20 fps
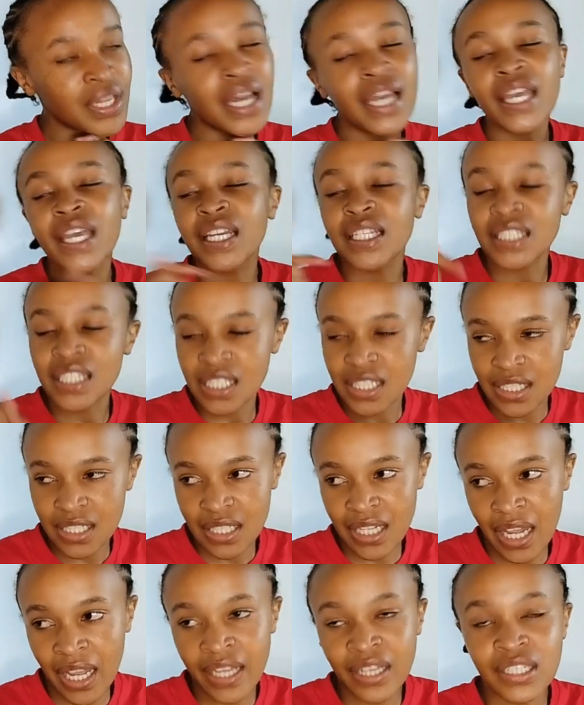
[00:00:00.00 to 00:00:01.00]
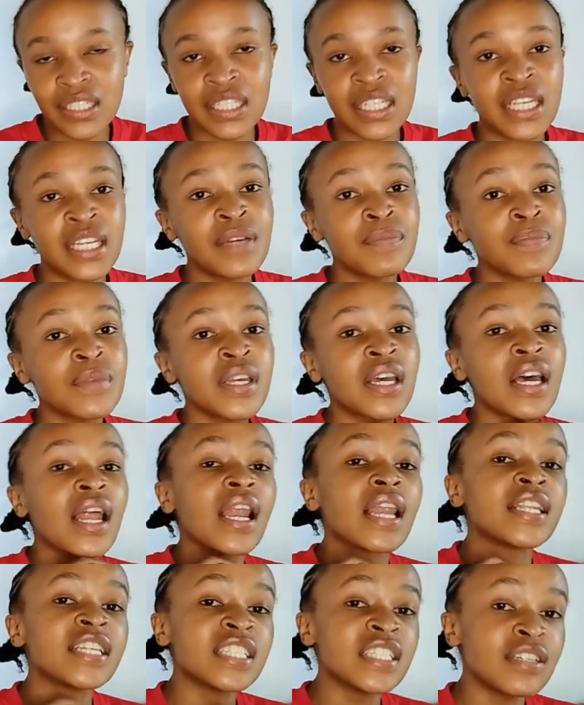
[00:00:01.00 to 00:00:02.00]
Hit it kindly.
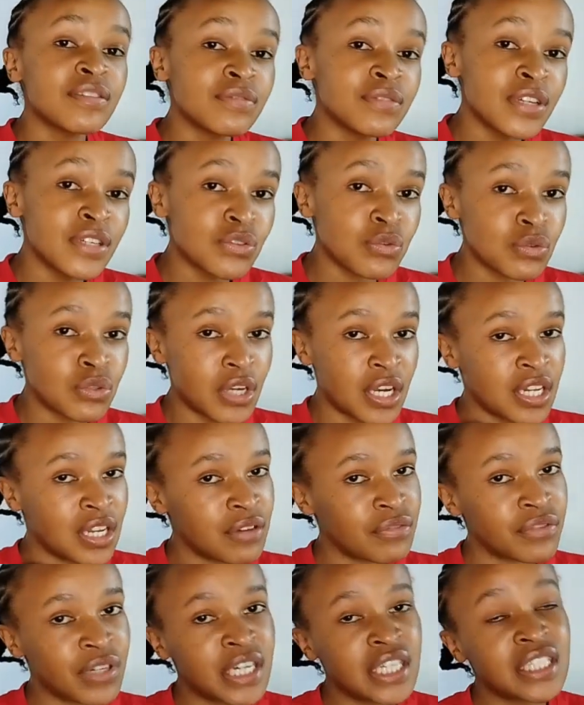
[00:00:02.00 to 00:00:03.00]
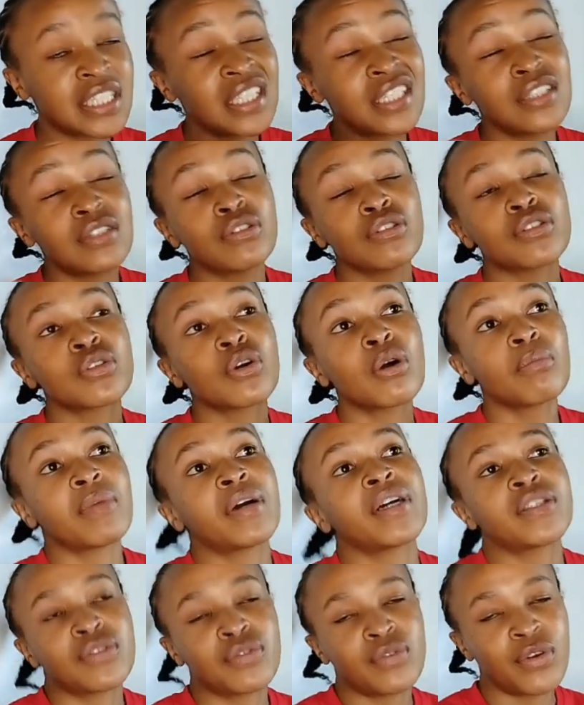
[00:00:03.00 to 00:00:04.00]
Tell a friend to tell a friend. Thank you so
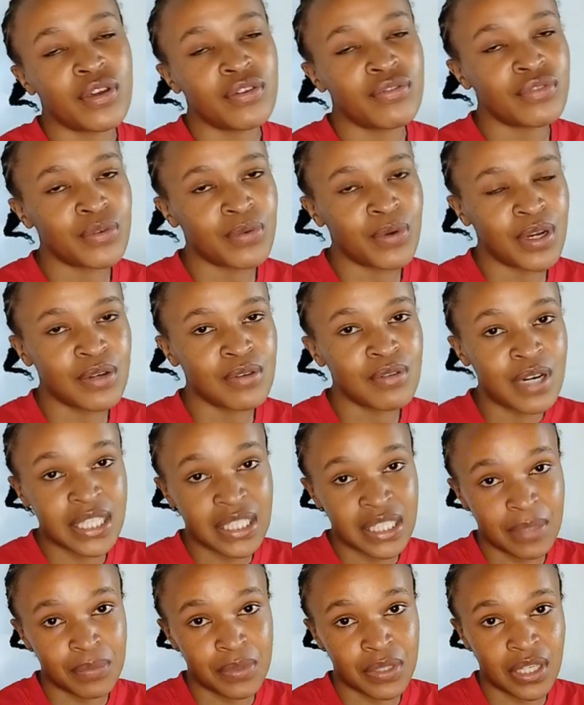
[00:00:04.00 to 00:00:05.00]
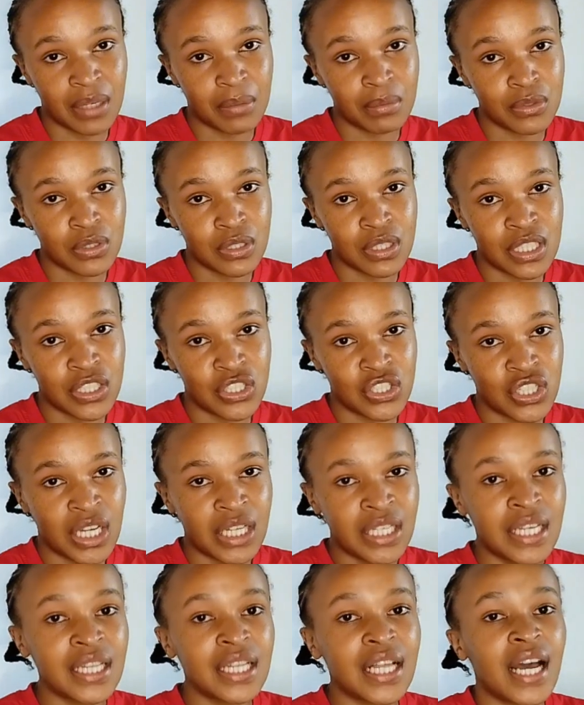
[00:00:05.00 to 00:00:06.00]
much for everyone who has subscribed to this
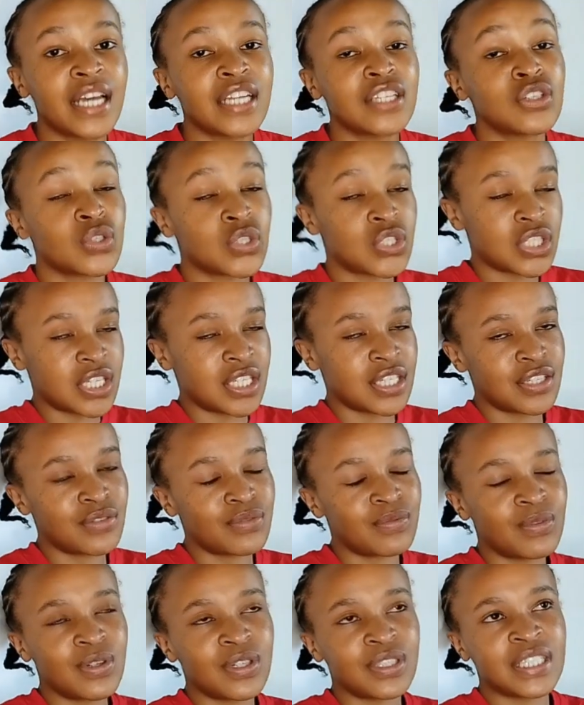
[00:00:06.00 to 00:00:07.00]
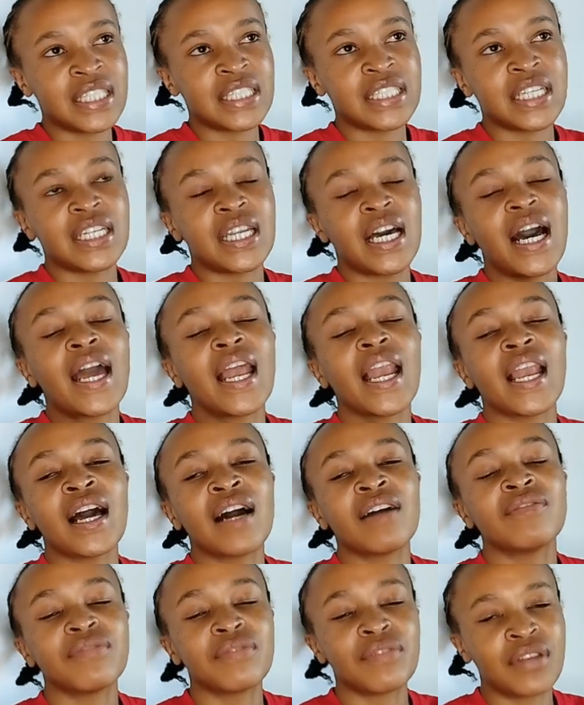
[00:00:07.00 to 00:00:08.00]
channel. I don't take it for granted. I
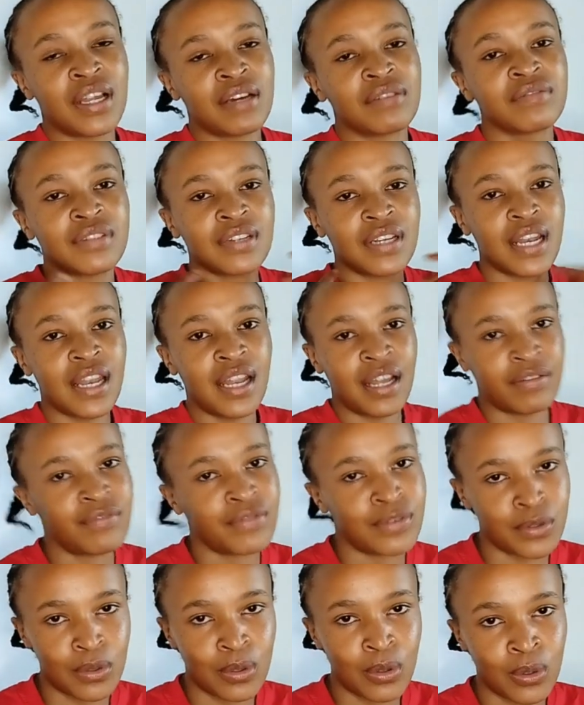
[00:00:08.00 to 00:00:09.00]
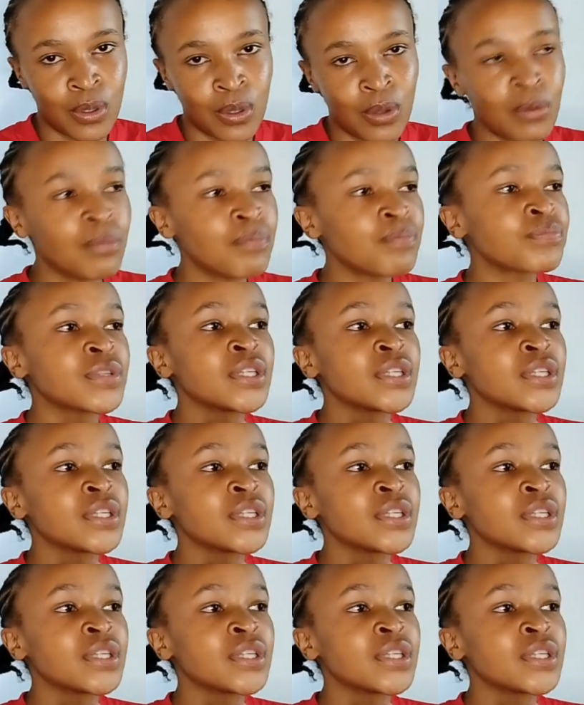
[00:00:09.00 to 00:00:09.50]
love, love, love you all.